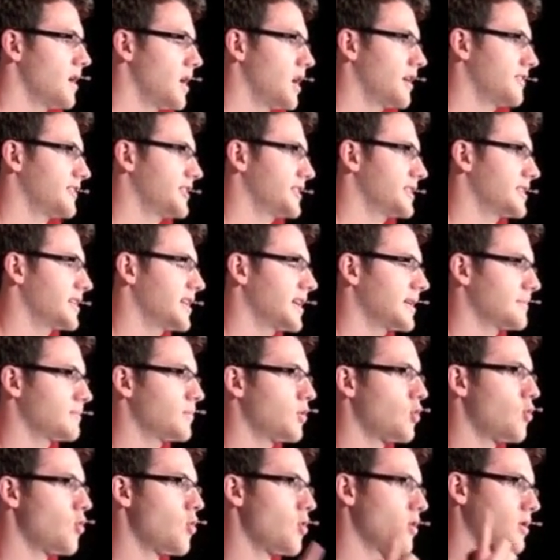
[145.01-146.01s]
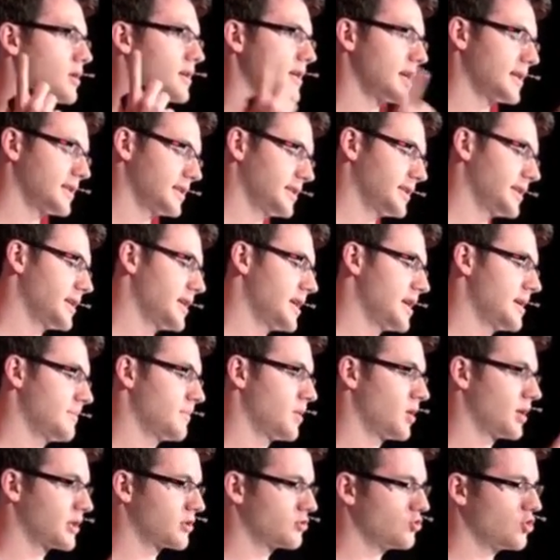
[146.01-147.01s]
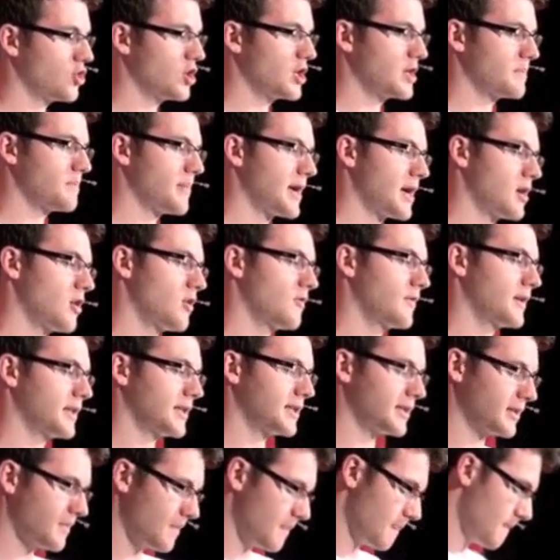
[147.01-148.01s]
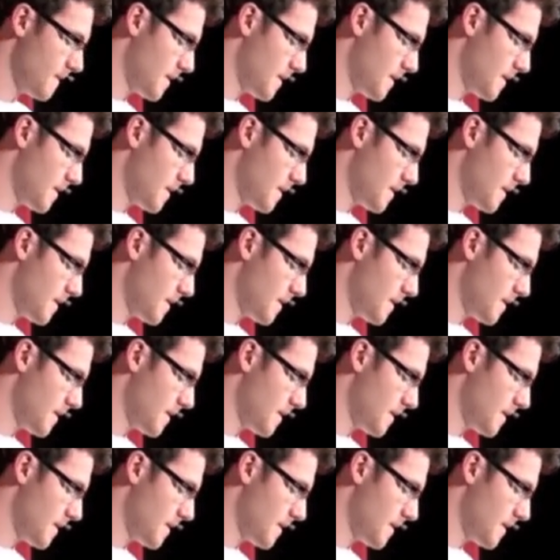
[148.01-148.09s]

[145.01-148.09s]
I've since had more cancer in my groin, pelvis,